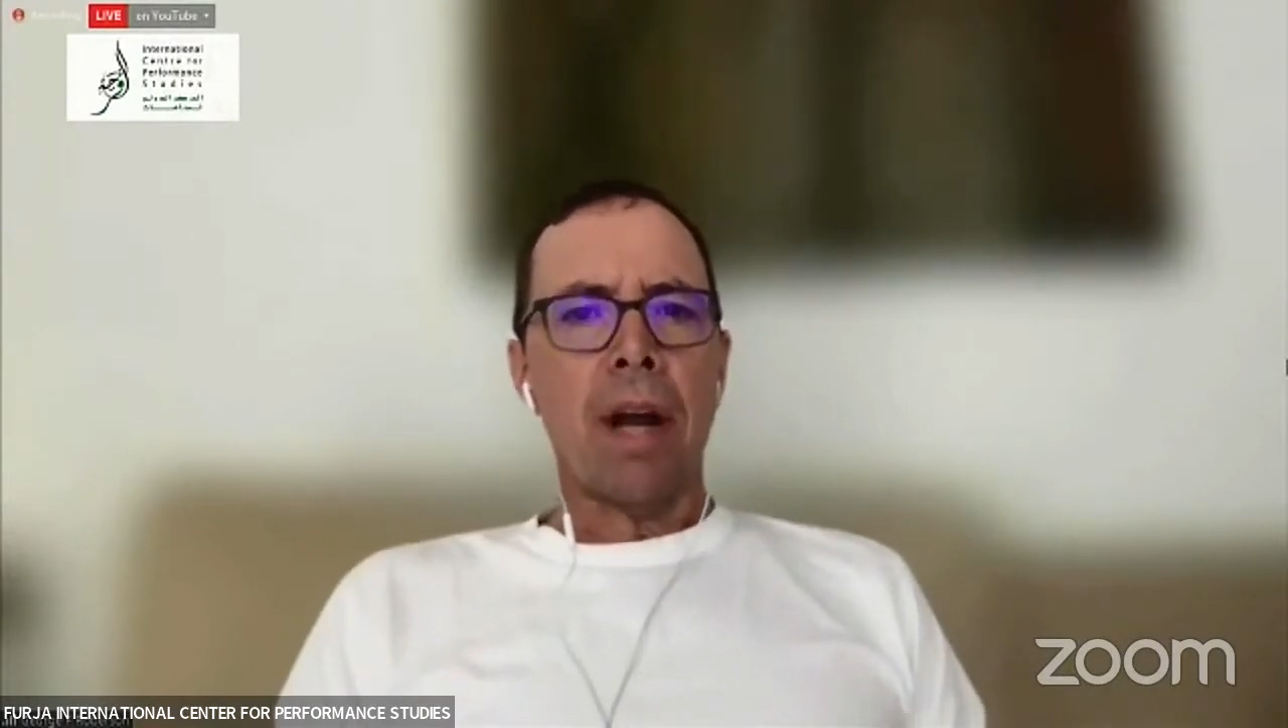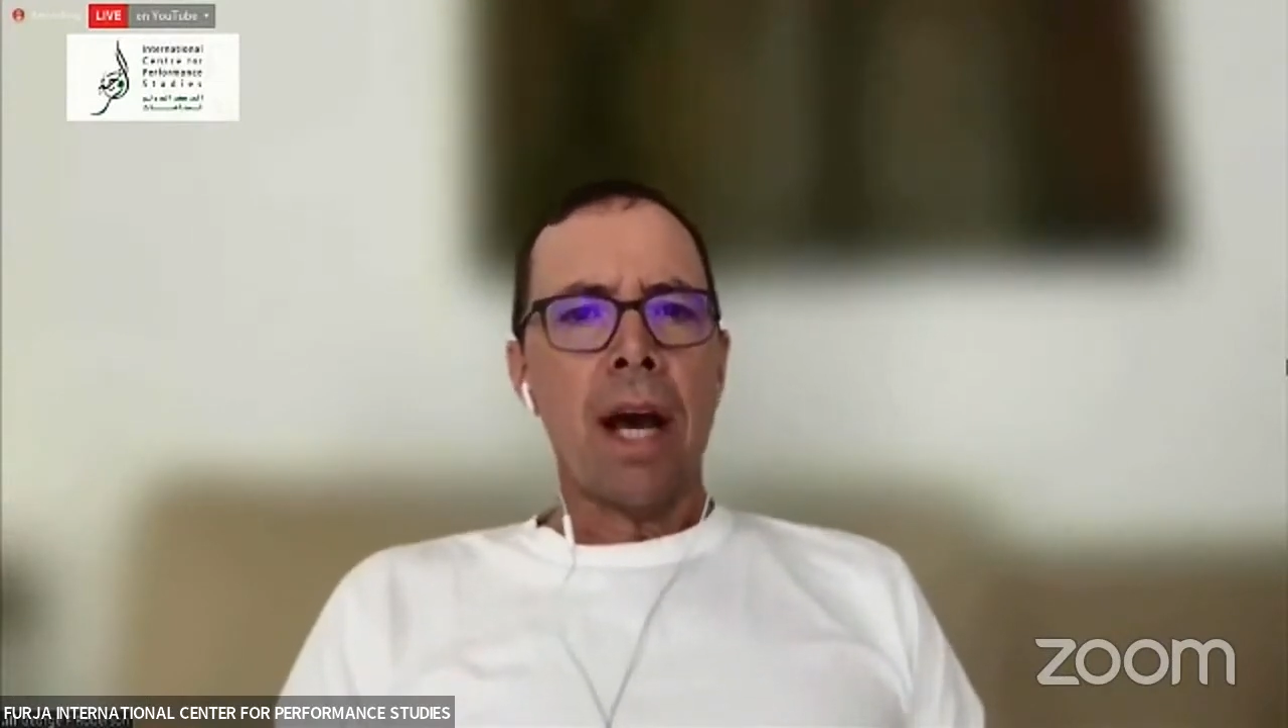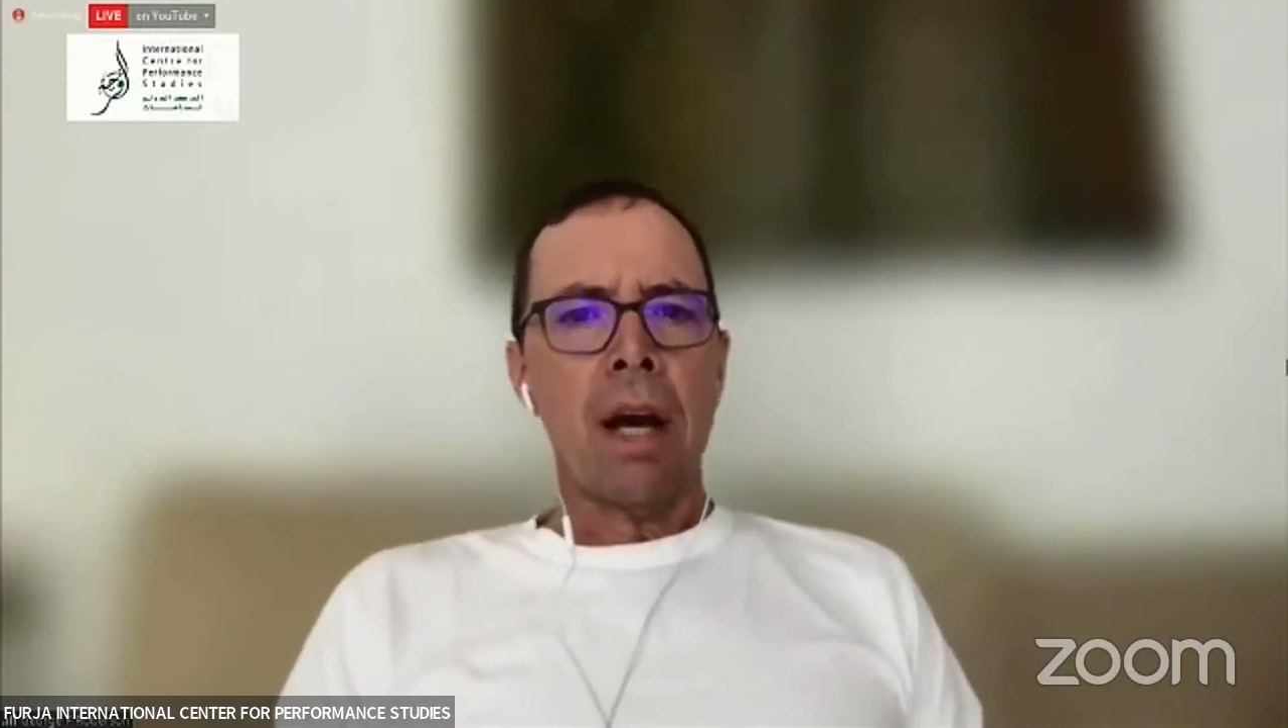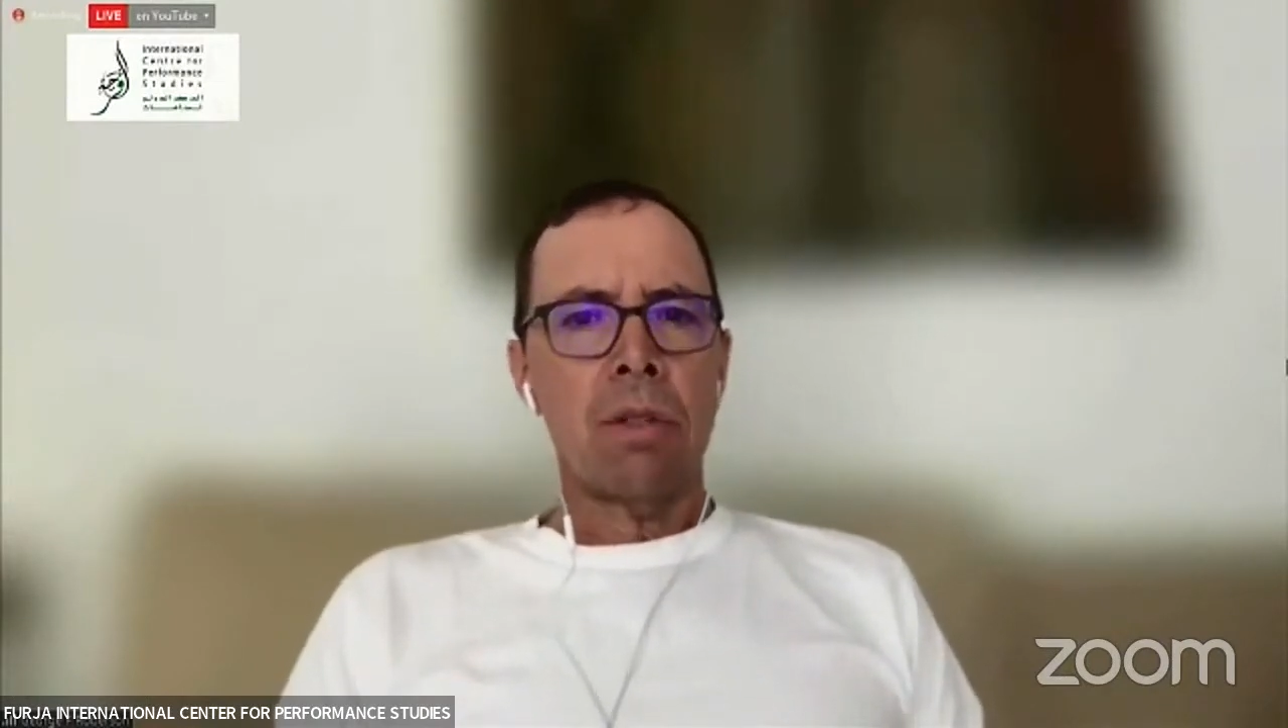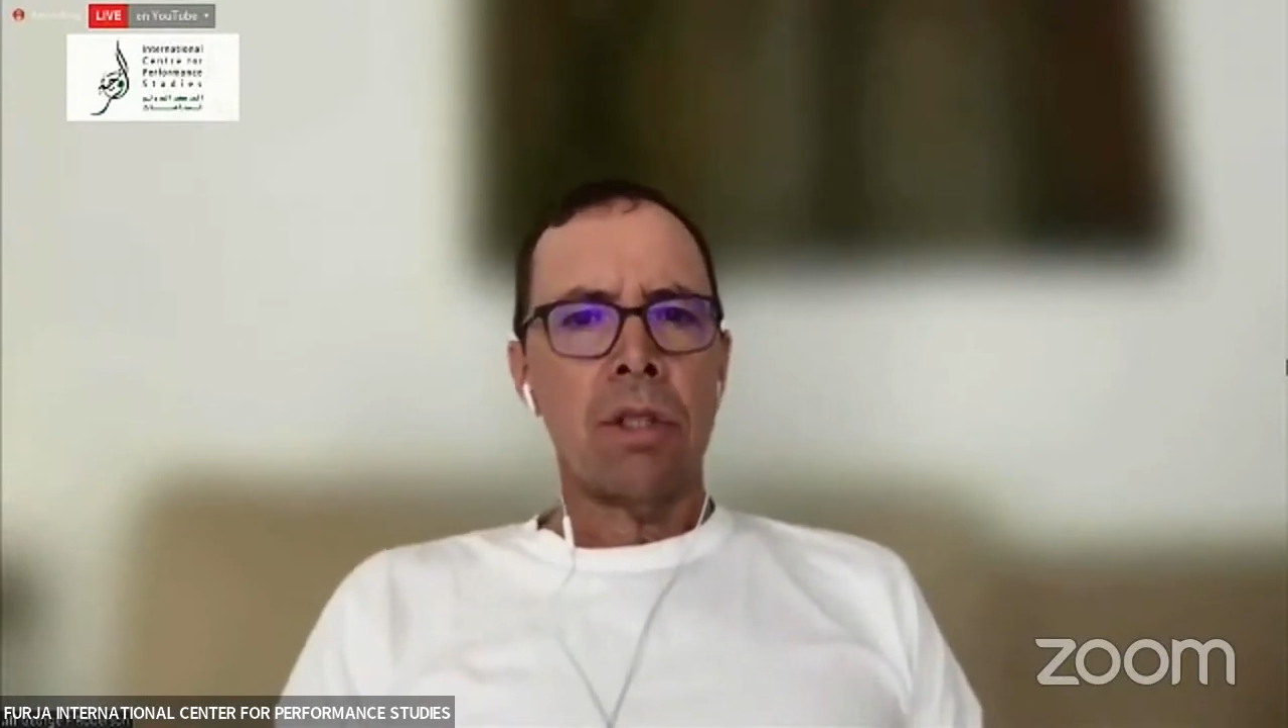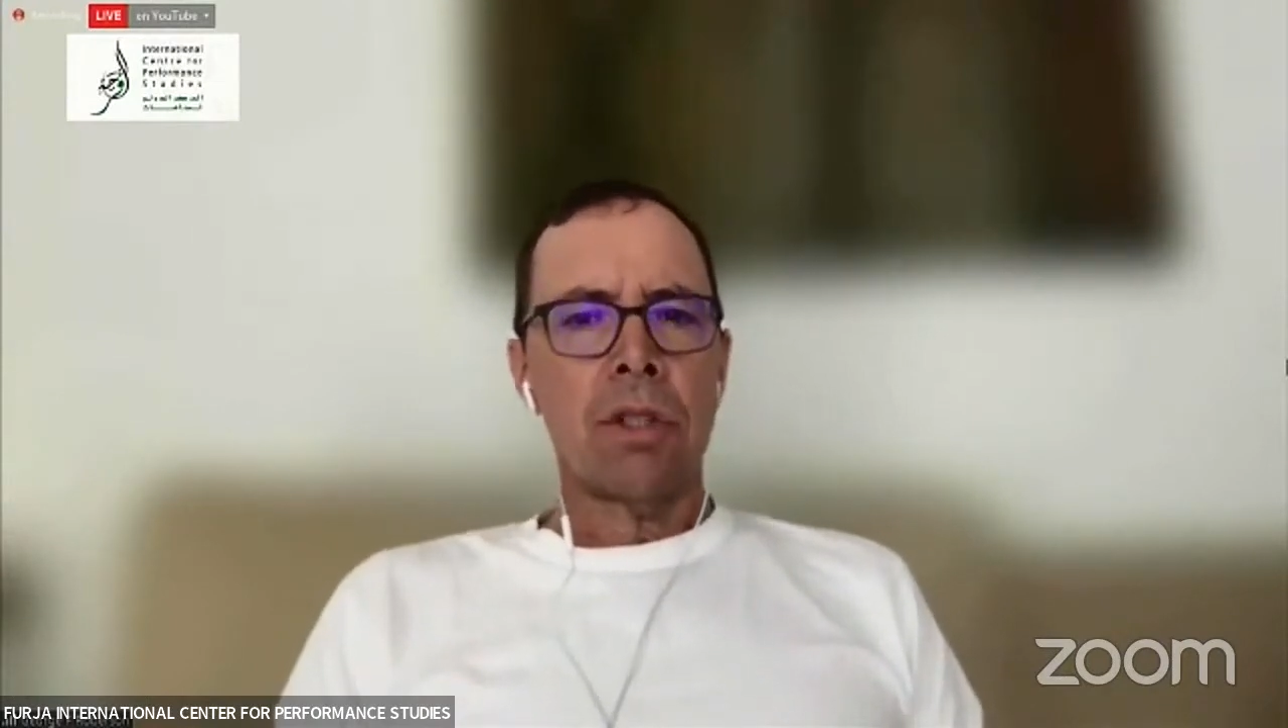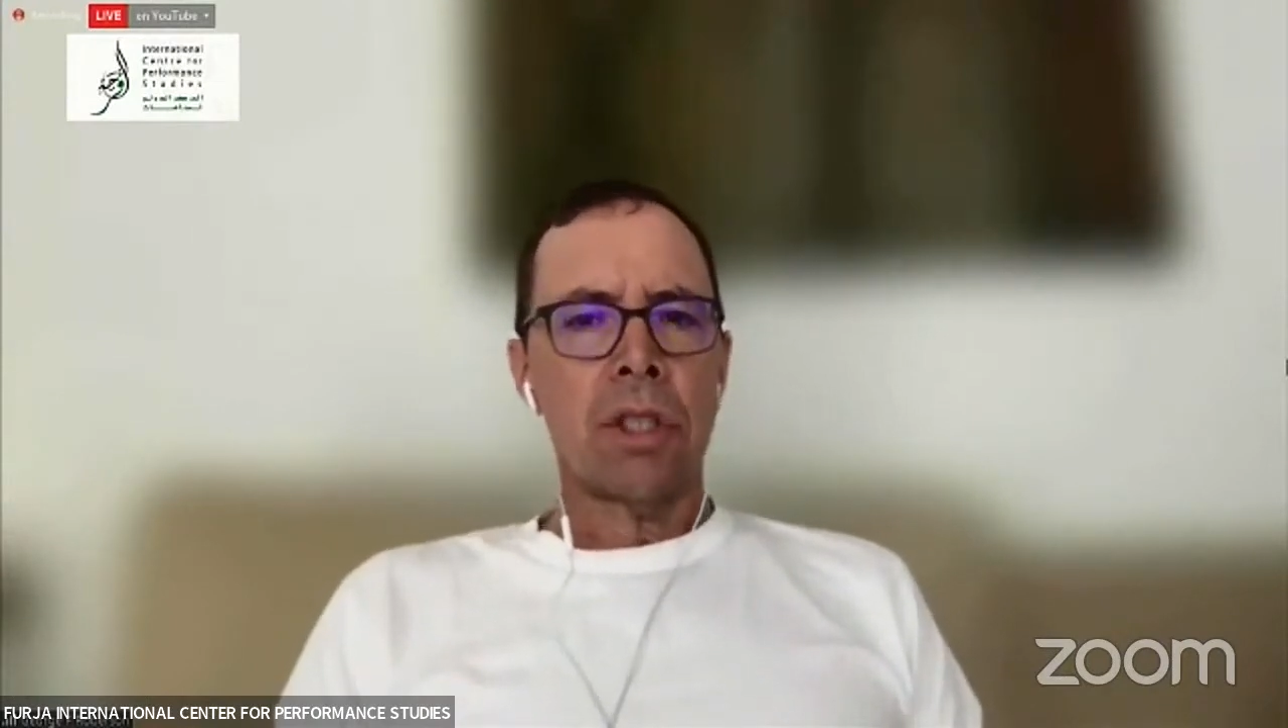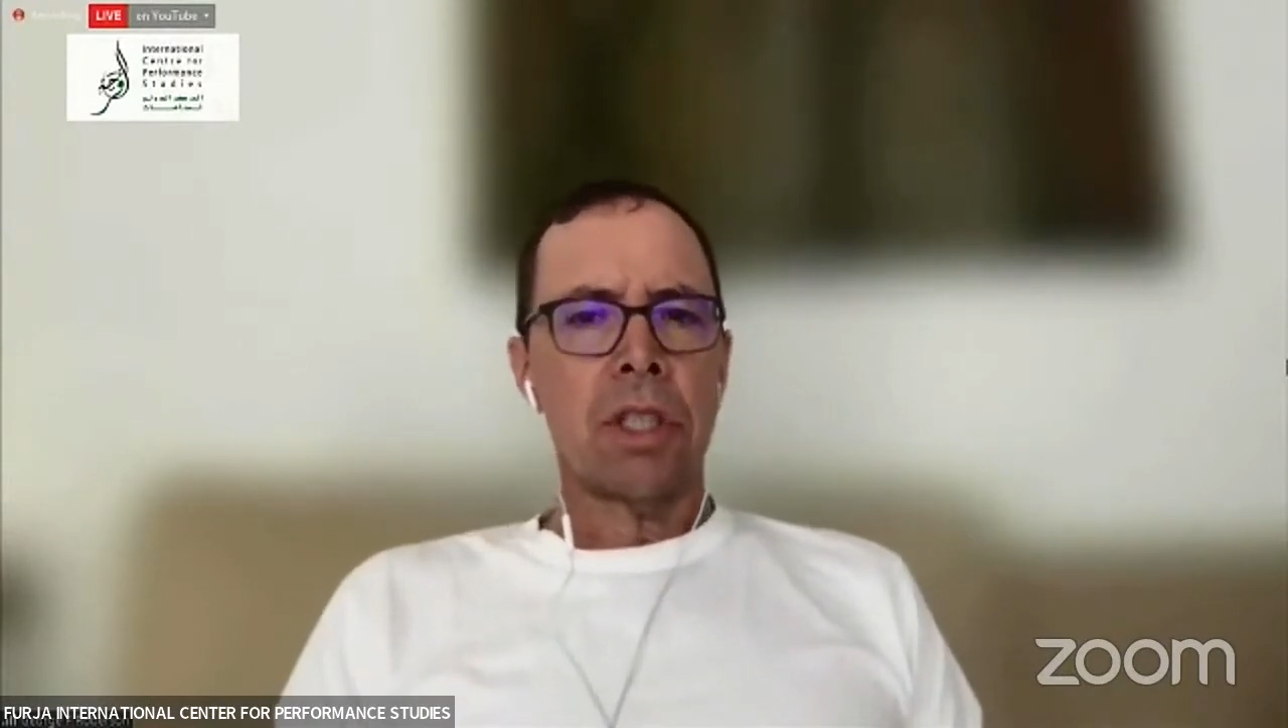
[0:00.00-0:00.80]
to sustain